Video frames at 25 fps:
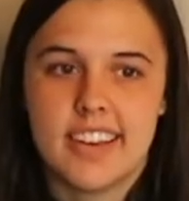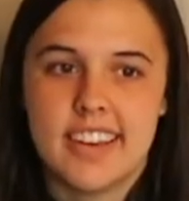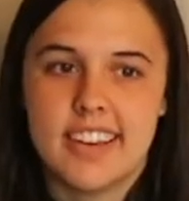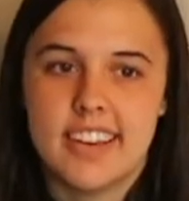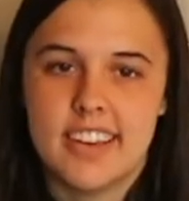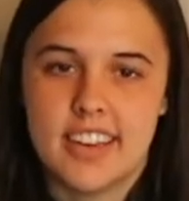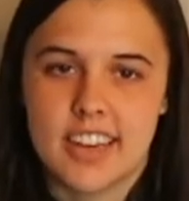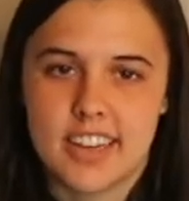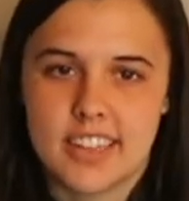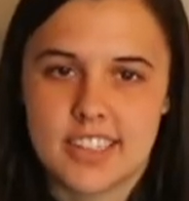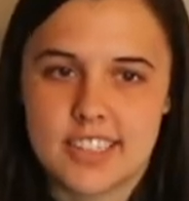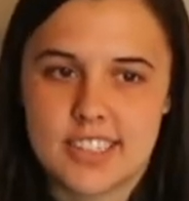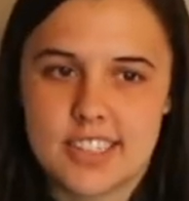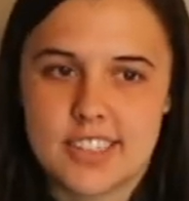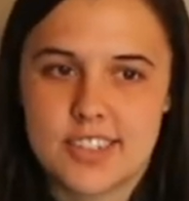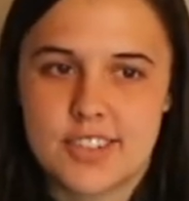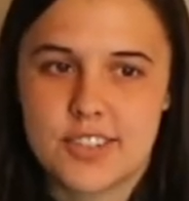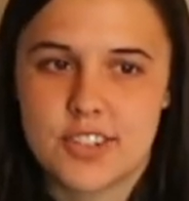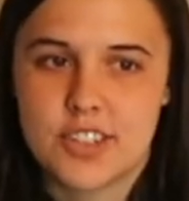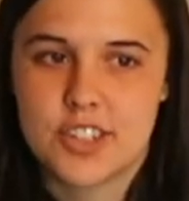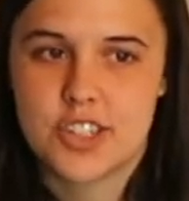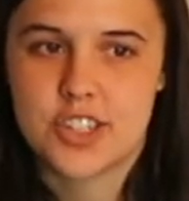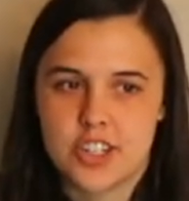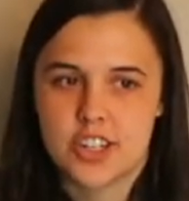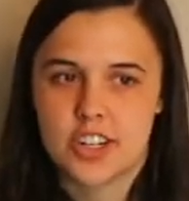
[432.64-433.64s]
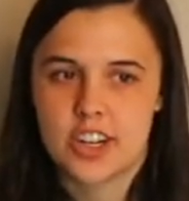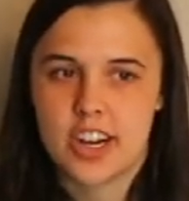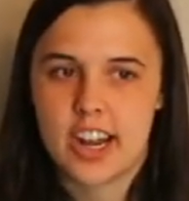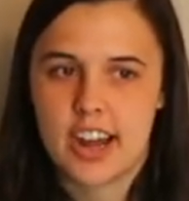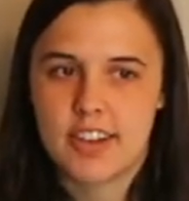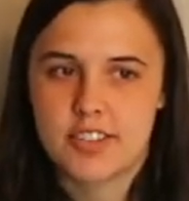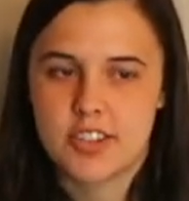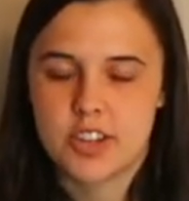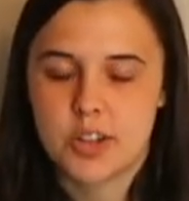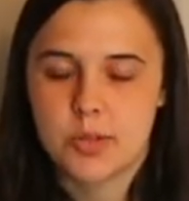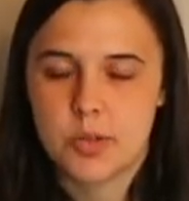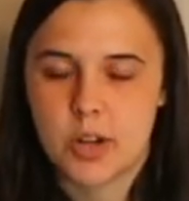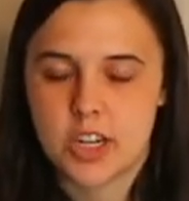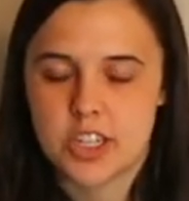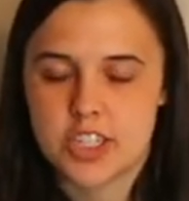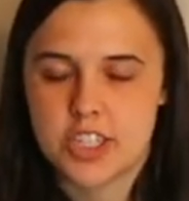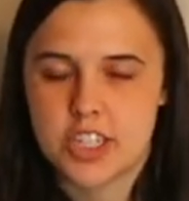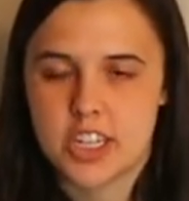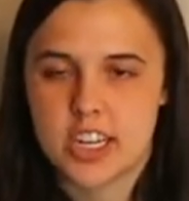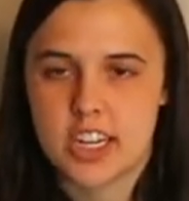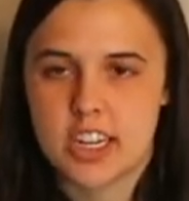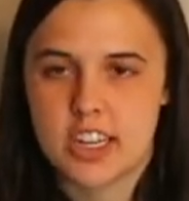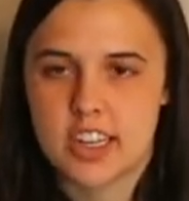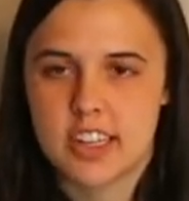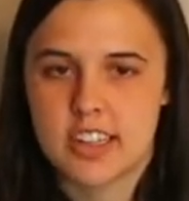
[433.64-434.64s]
Yes, for sure. After
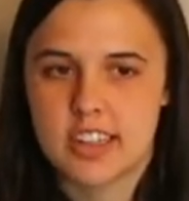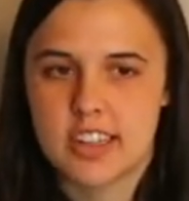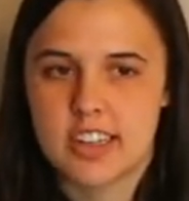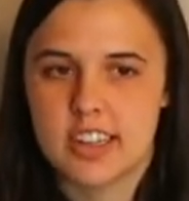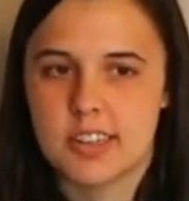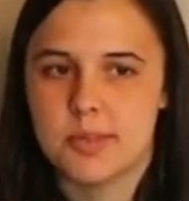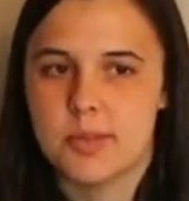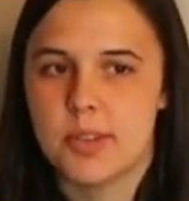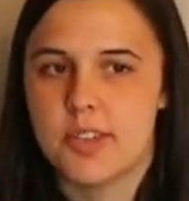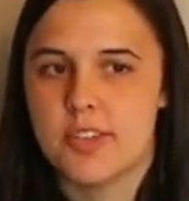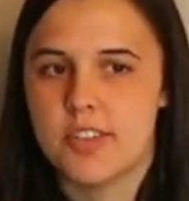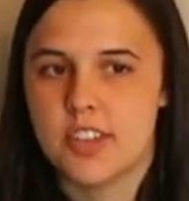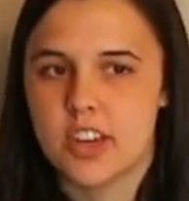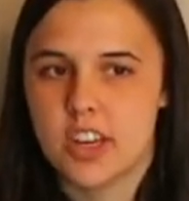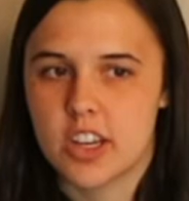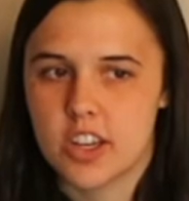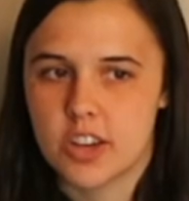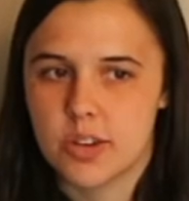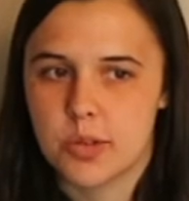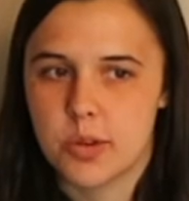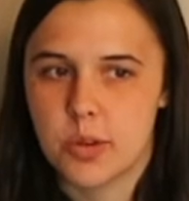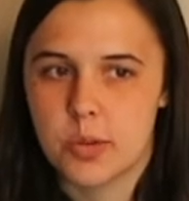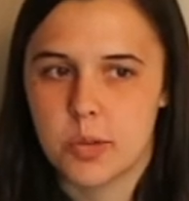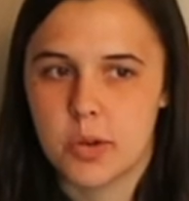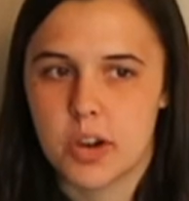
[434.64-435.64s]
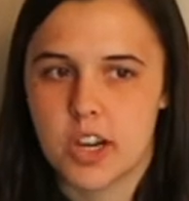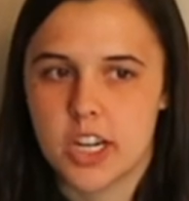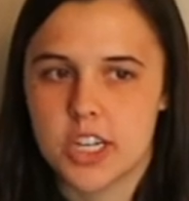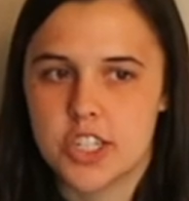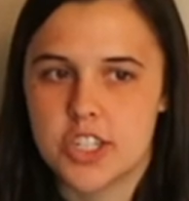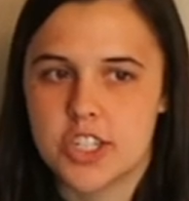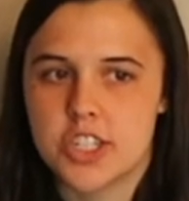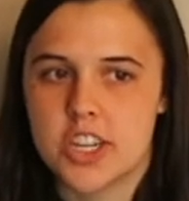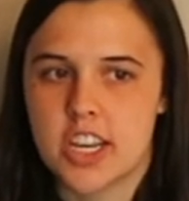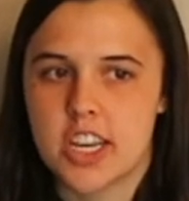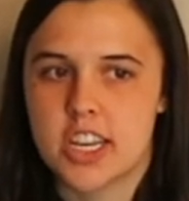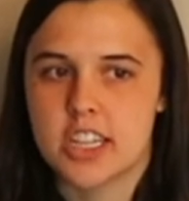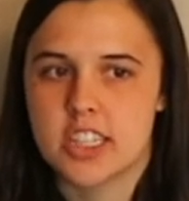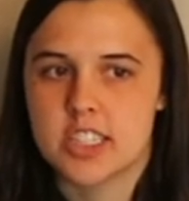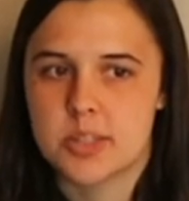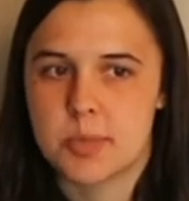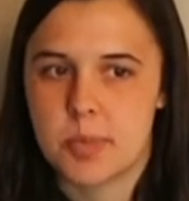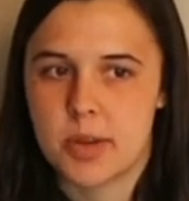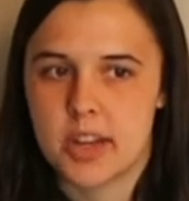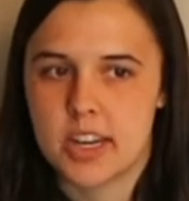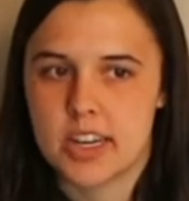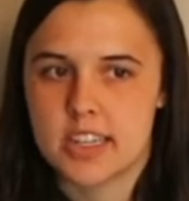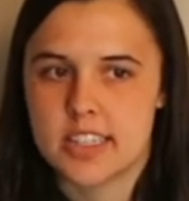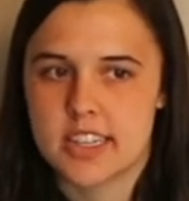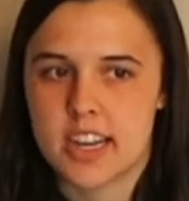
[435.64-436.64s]
watching um, the video we watched and
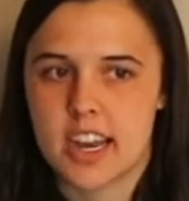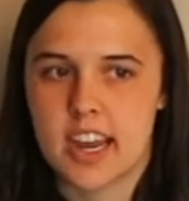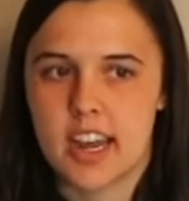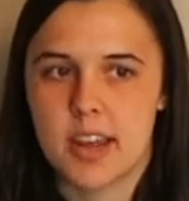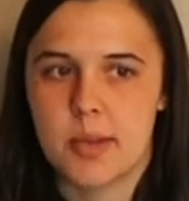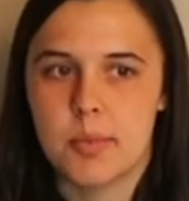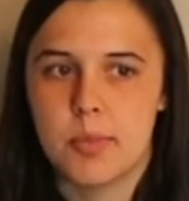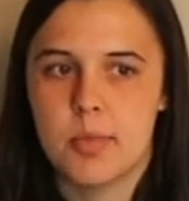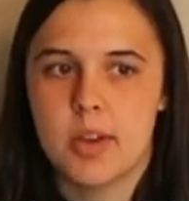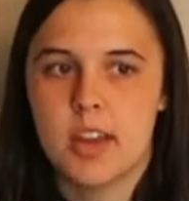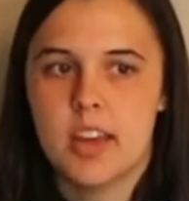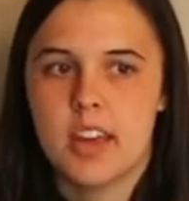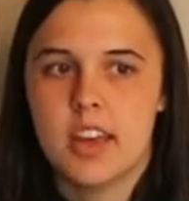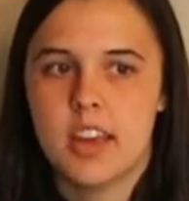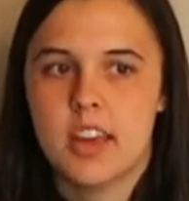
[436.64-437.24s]
spending time,